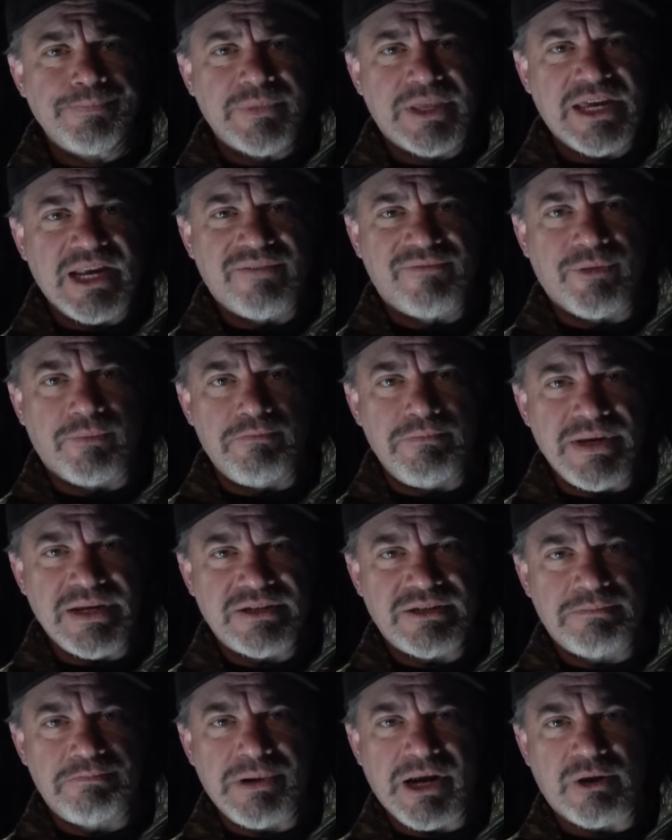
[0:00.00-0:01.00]
kind of a
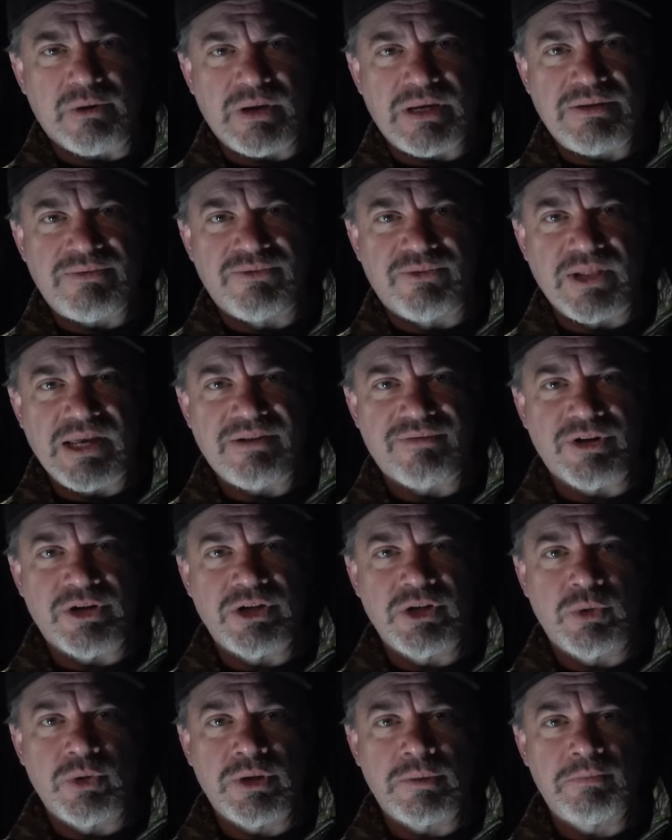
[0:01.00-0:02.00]
mixed berry flavor
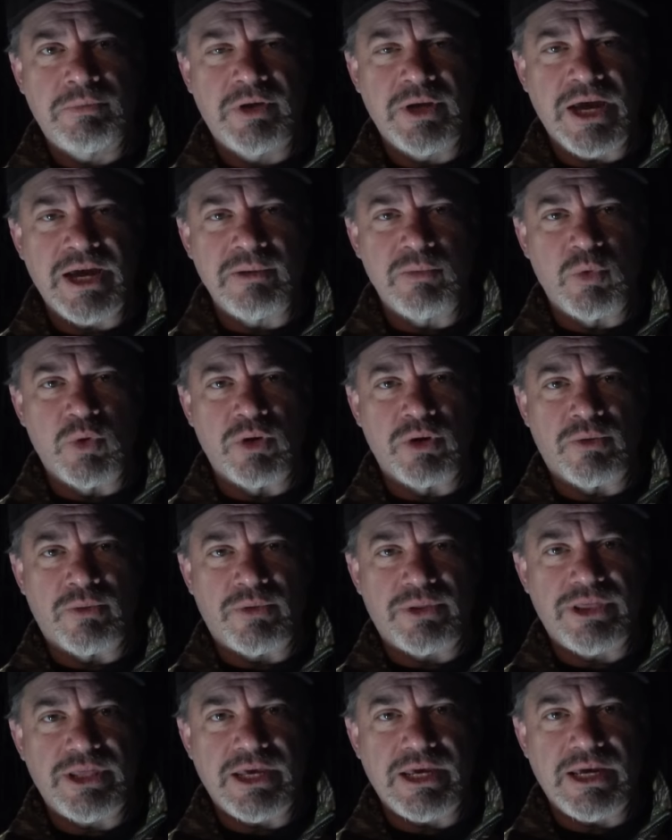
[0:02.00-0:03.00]
to it, kind of more
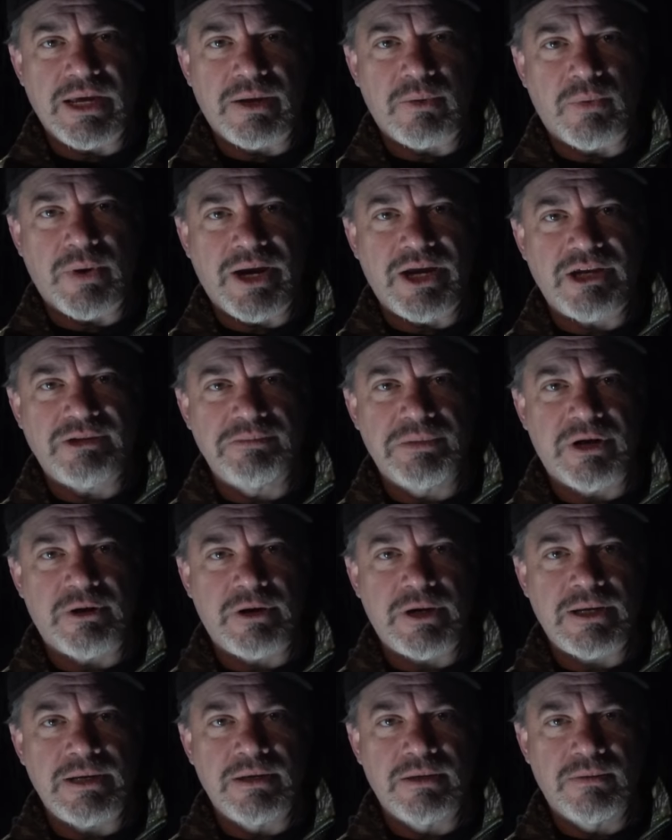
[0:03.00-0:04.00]
with a
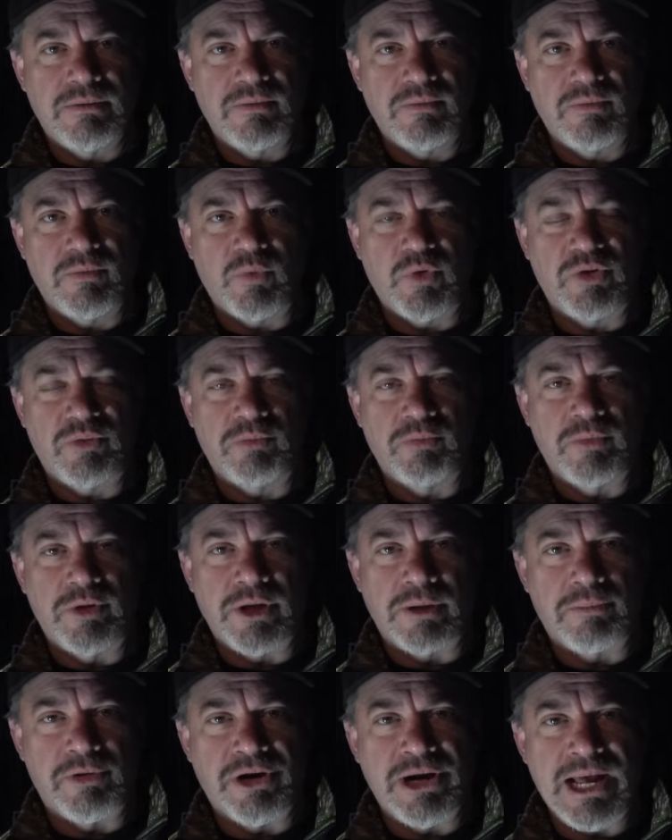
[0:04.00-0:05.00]
raspberry was the
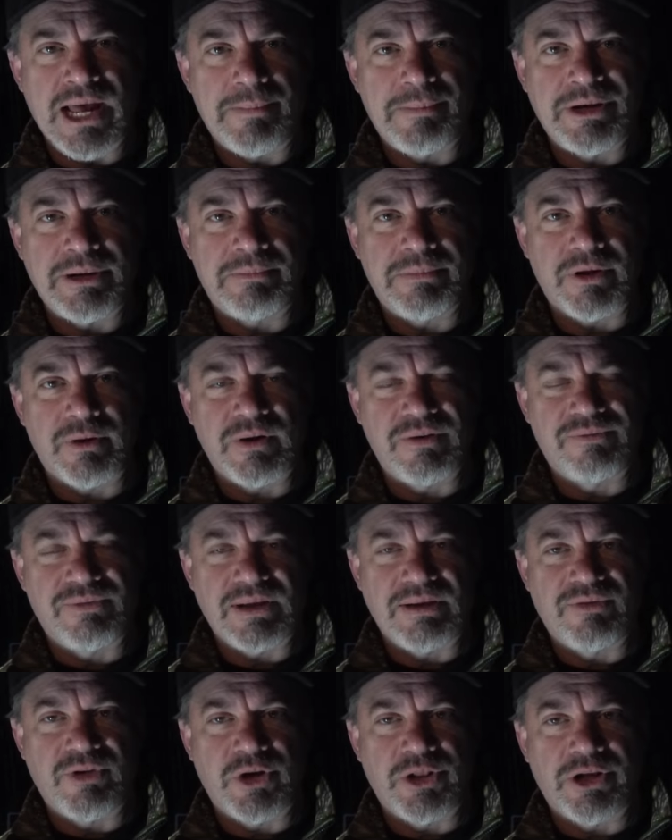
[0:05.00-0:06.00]
predominant berry
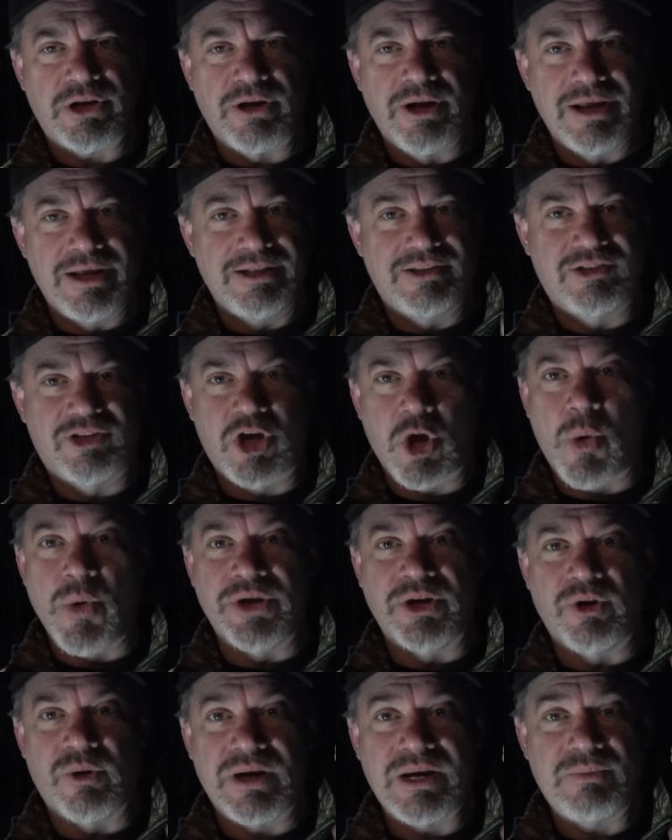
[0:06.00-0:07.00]
flavor in there. It's going
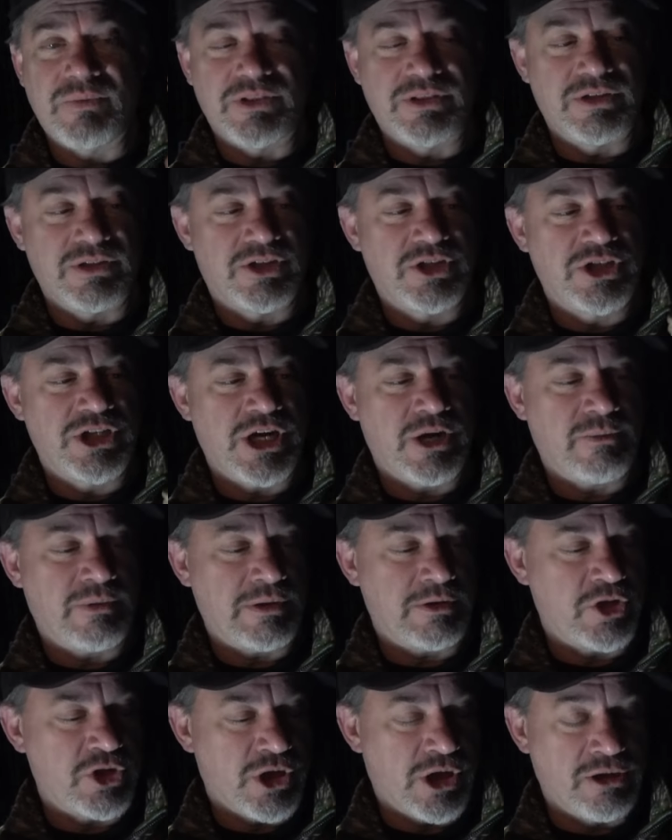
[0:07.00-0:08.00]
great with this cherry
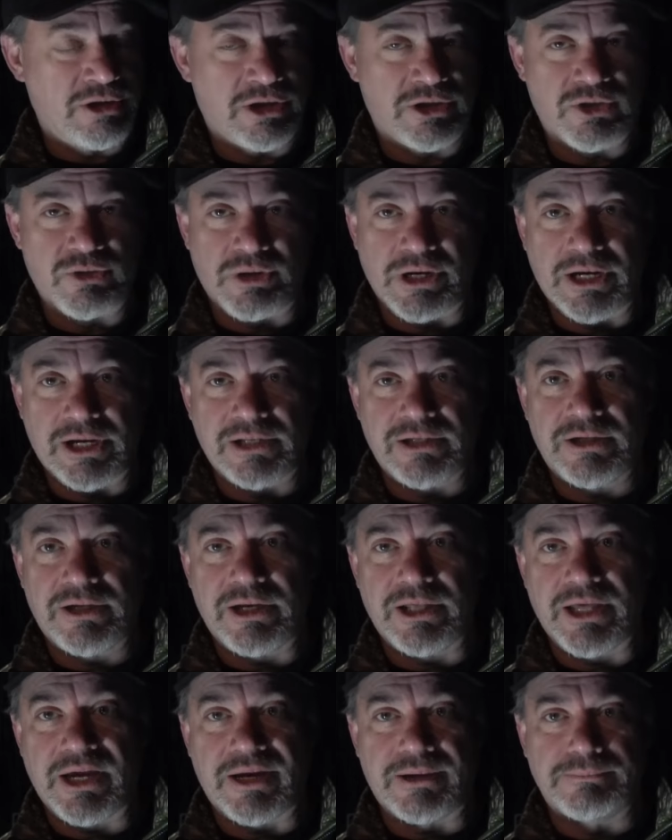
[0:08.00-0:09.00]
chocolate drink, I tell you
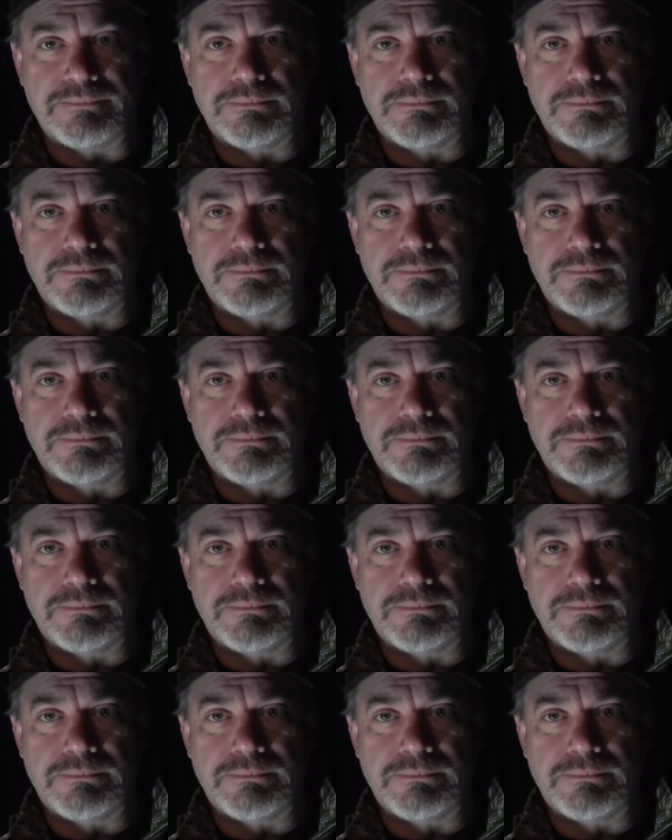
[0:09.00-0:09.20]
that.